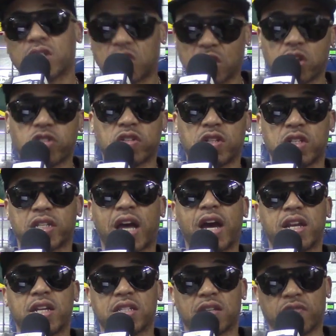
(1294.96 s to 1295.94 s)
children is
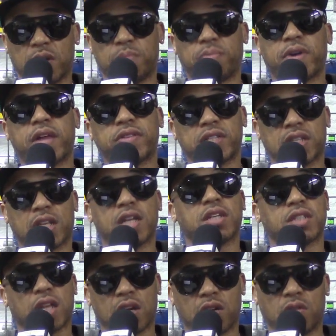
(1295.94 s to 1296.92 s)
honest. If your breath
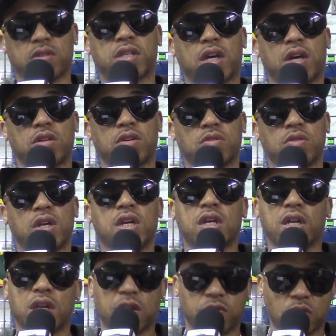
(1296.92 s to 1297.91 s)
stink, they gonna tell you.
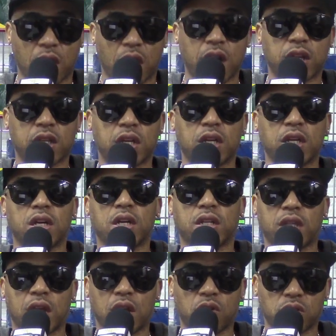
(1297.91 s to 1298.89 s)
If you're ugly,
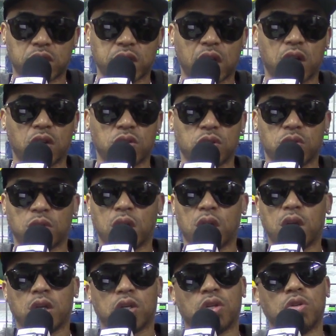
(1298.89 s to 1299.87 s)
they gonna tell you
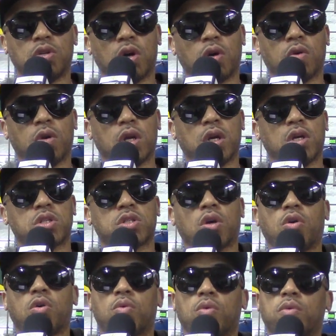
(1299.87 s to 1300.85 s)
you know.
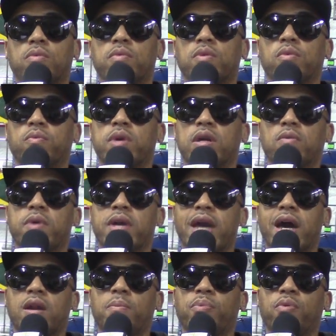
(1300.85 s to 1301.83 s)
so we
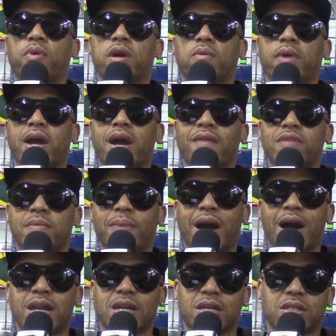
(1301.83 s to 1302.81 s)
we at a point where
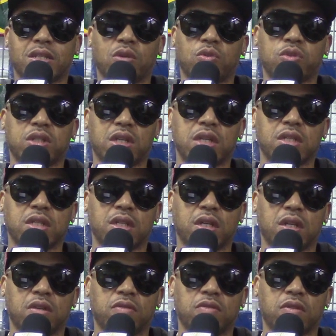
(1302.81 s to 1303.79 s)
everybody is so
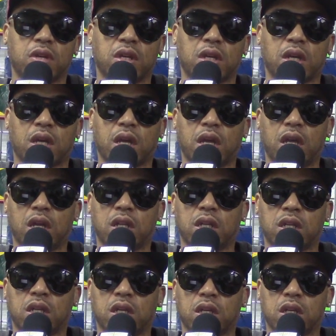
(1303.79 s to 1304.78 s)
sensitive,
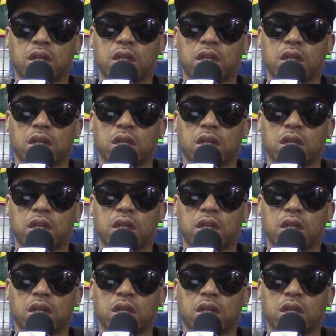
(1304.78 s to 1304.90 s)
and